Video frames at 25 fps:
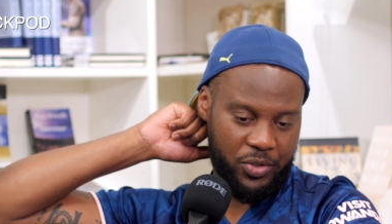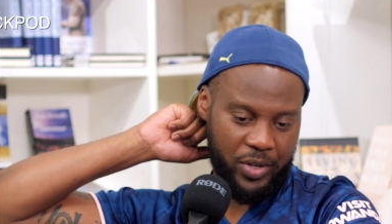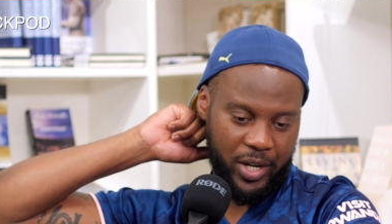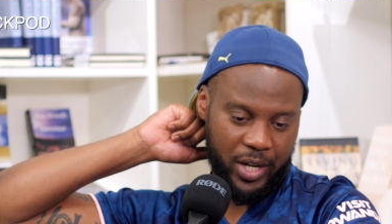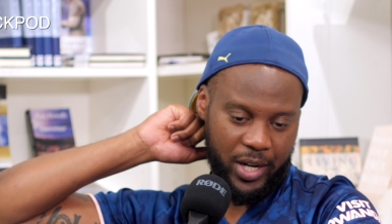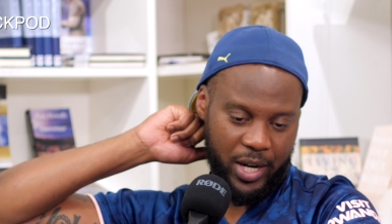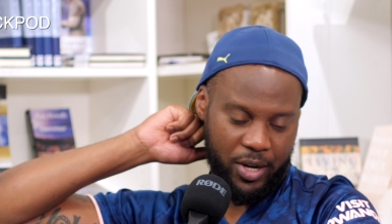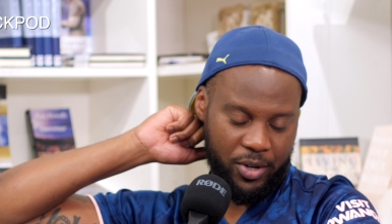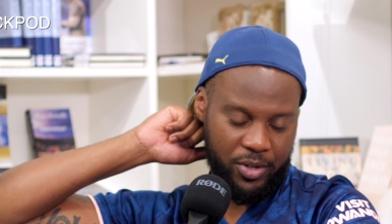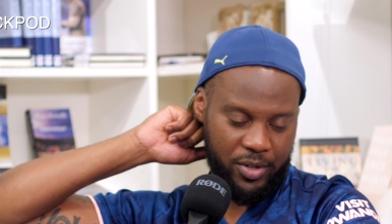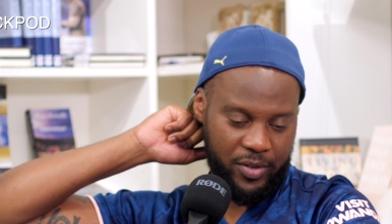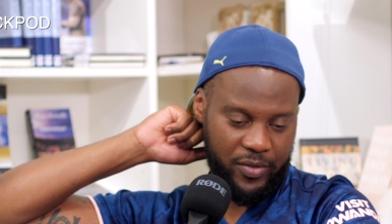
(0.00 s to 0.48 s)

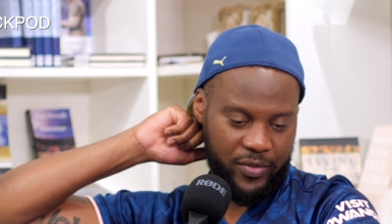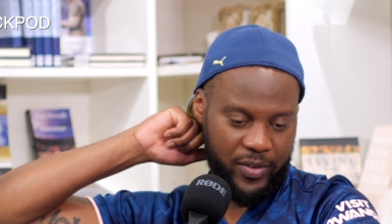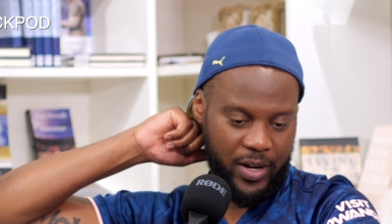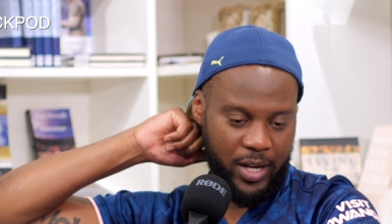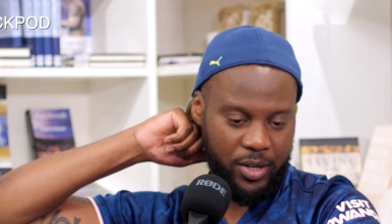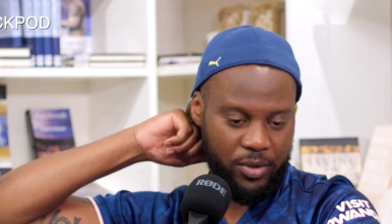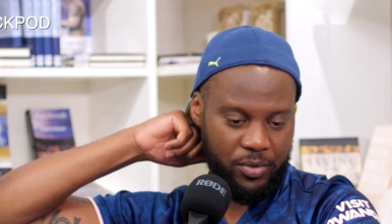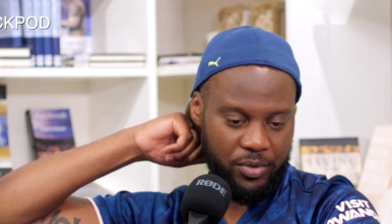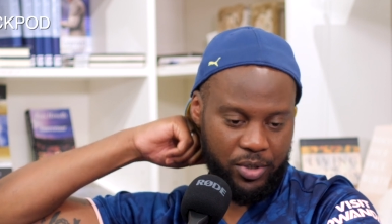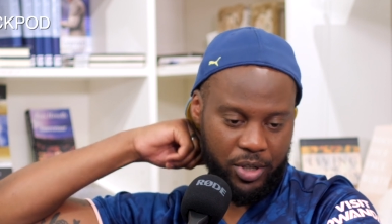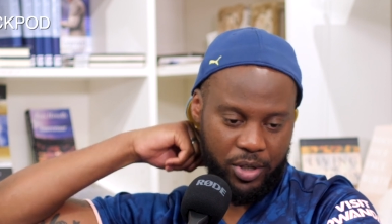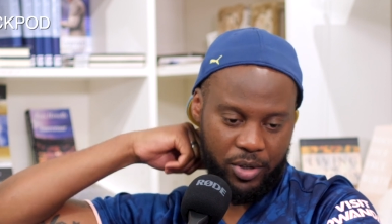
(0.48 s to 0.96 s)
Craig, on a
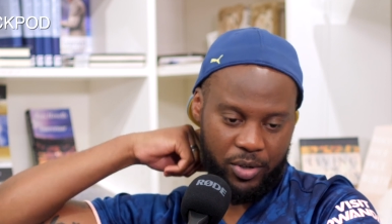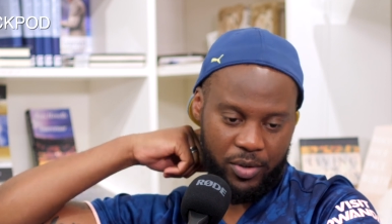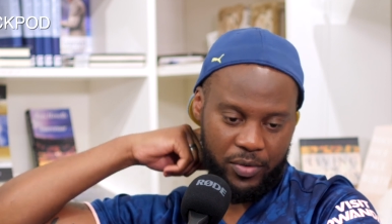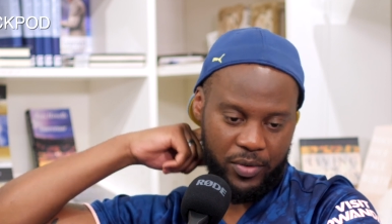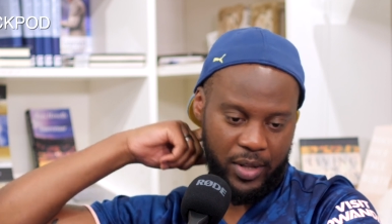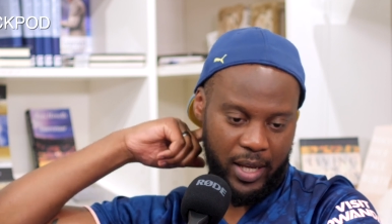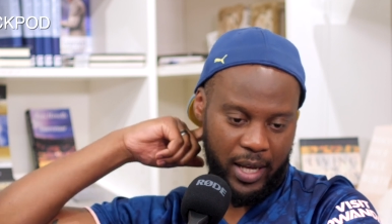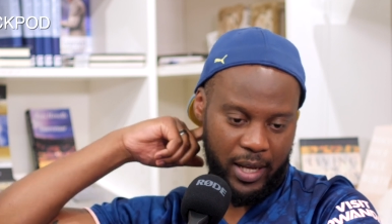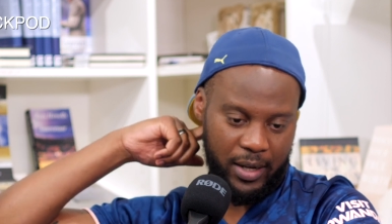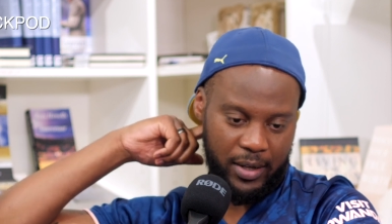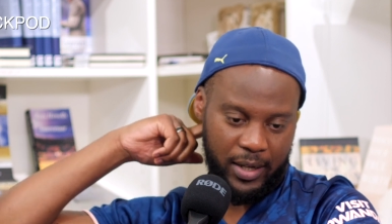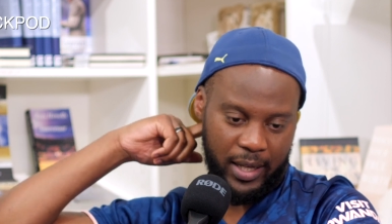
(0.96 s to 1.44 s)
final note
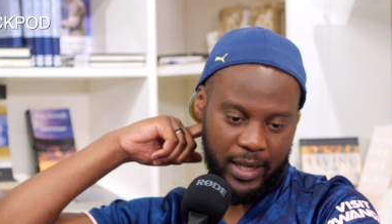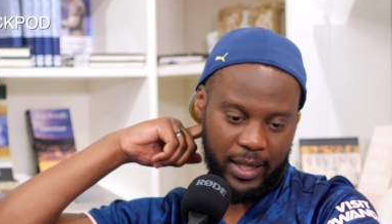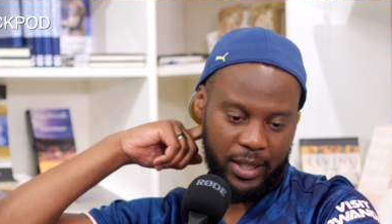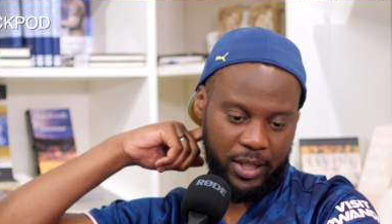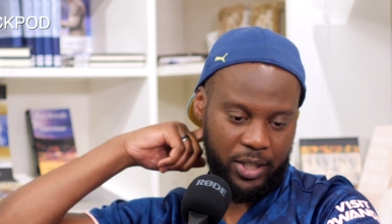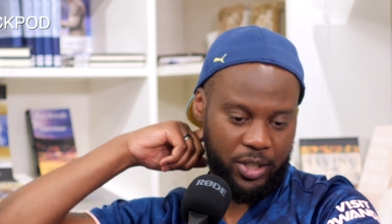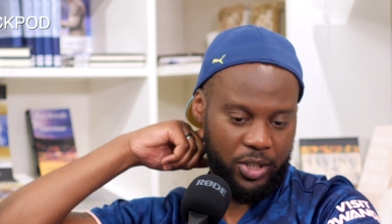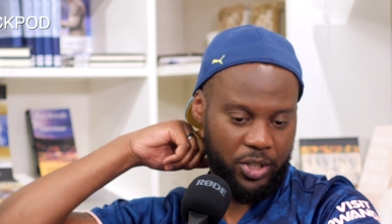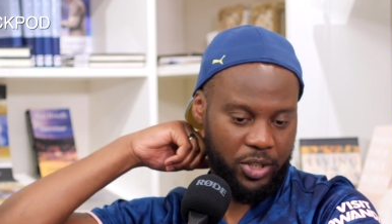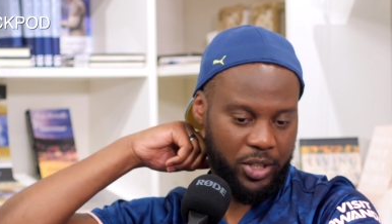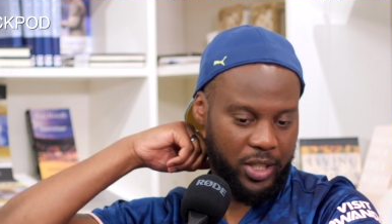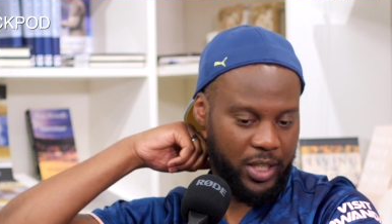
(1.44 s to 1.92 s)
on that,
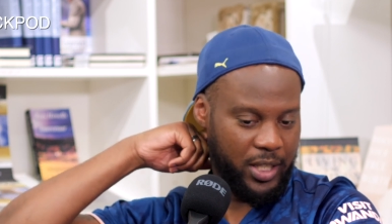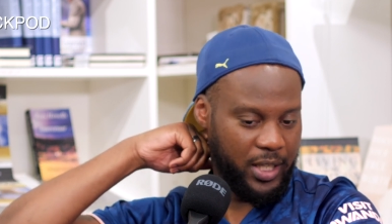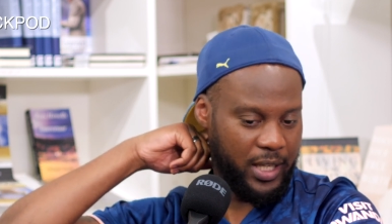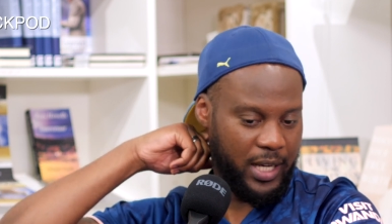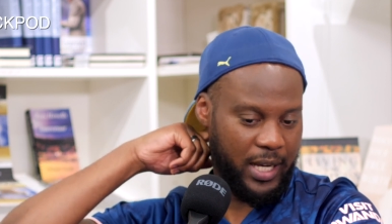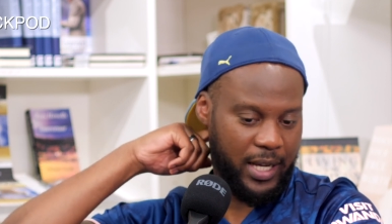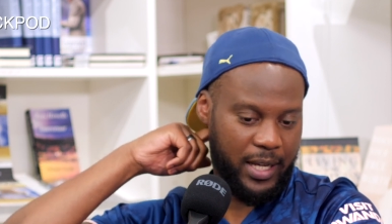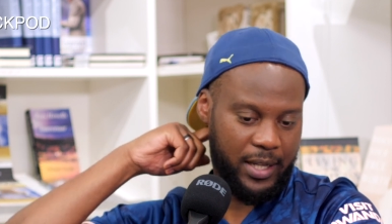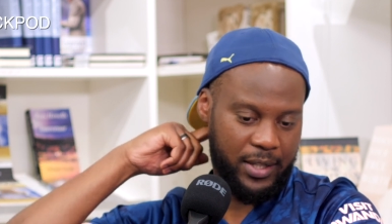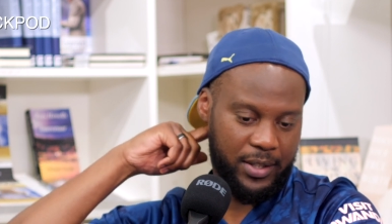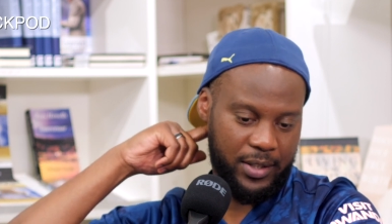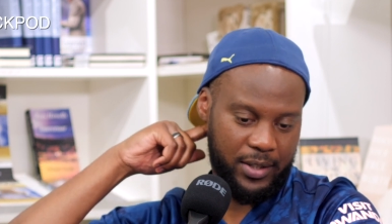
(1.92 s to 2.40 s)
like looking
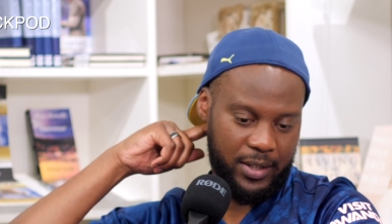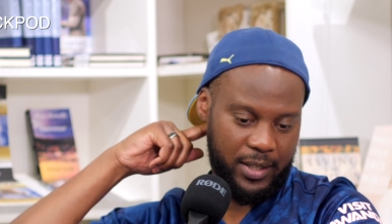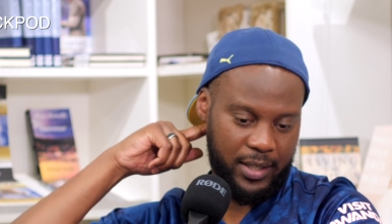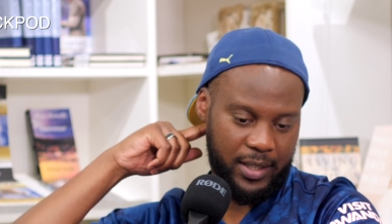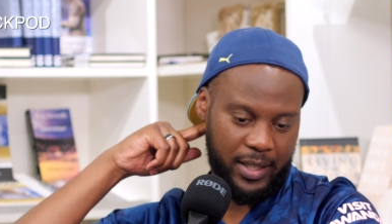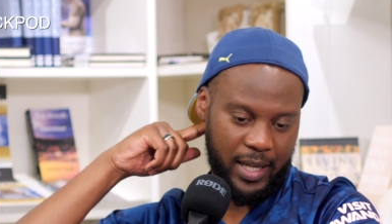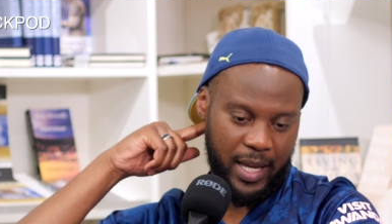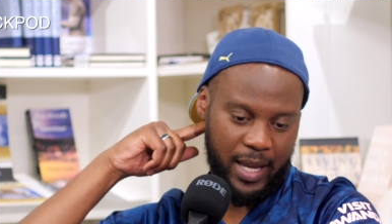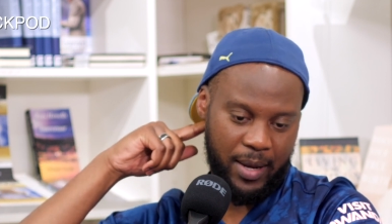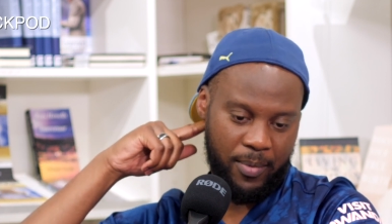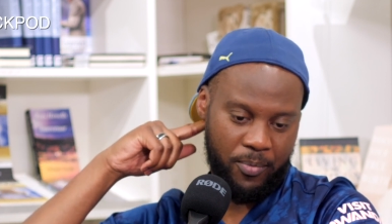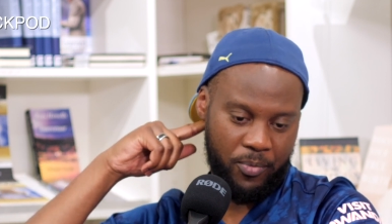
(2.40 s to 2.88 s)
at the
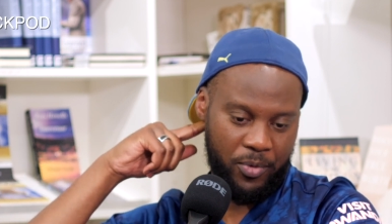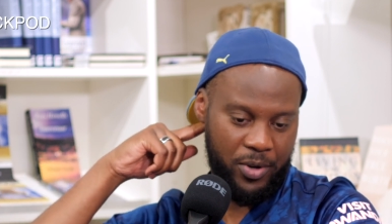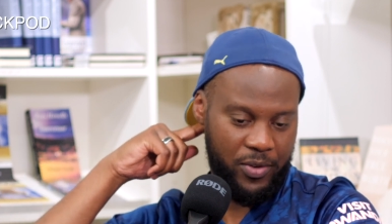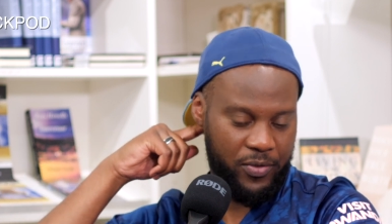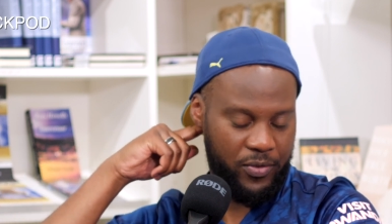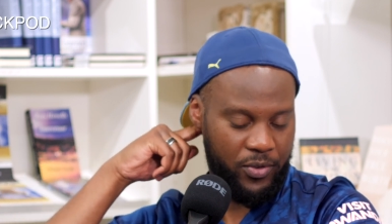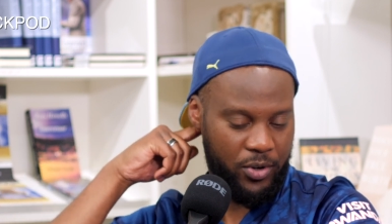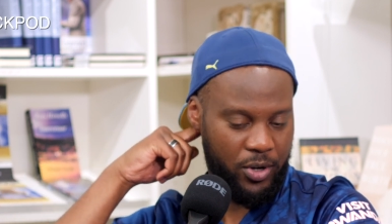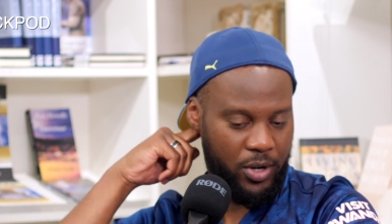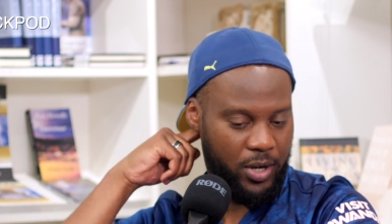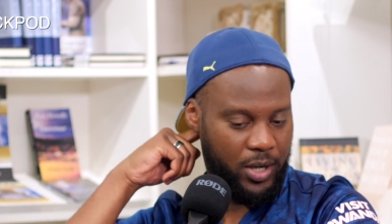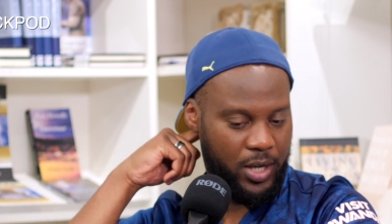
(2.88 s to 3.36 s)
game
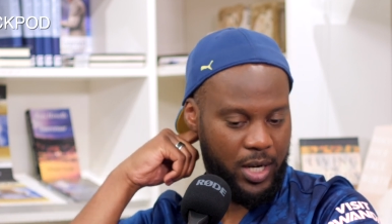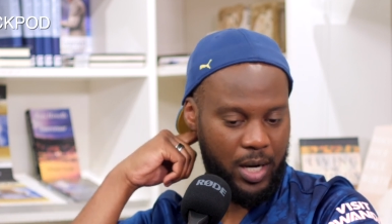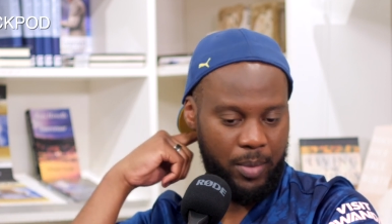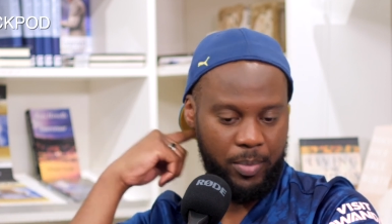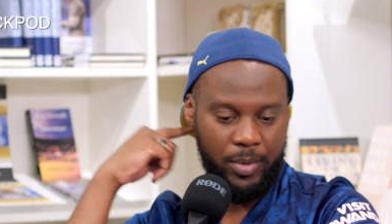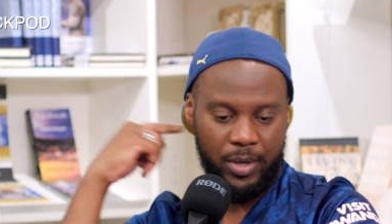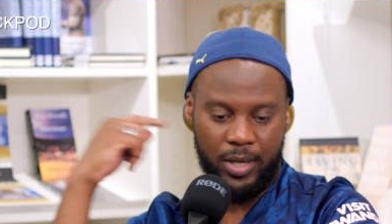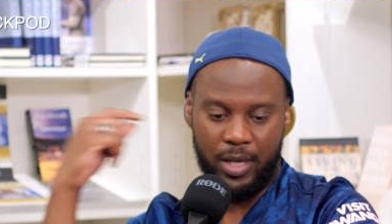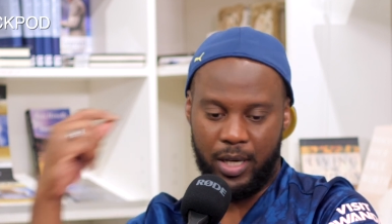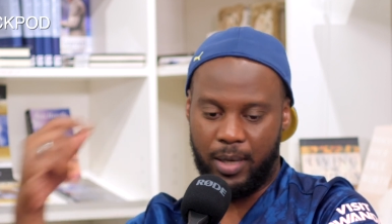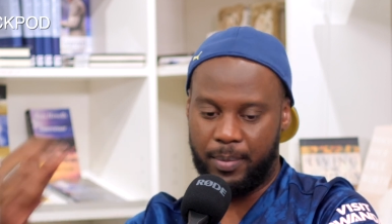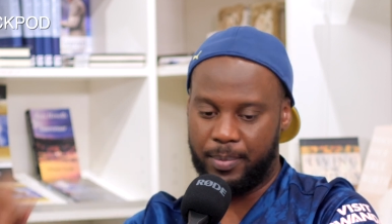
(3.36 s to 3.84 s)
we've got
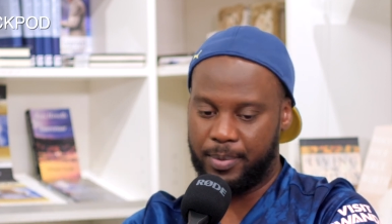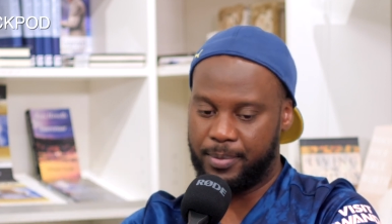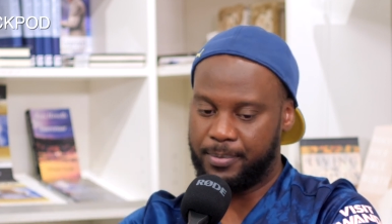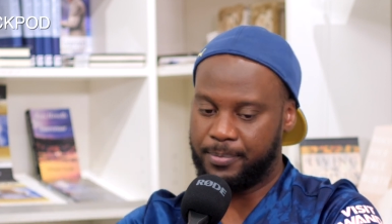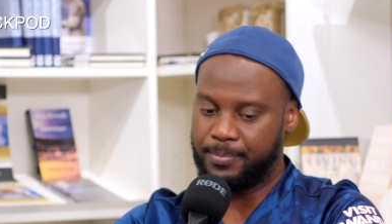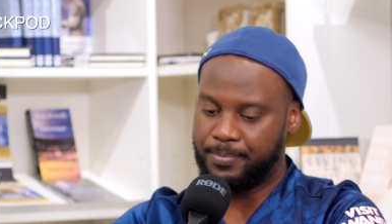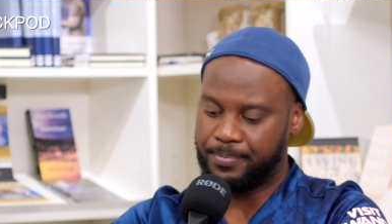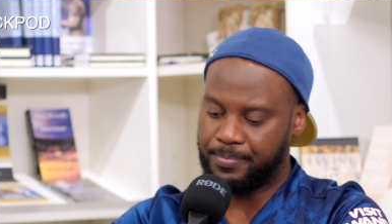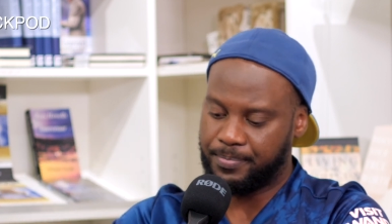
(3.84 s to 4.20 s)
coming up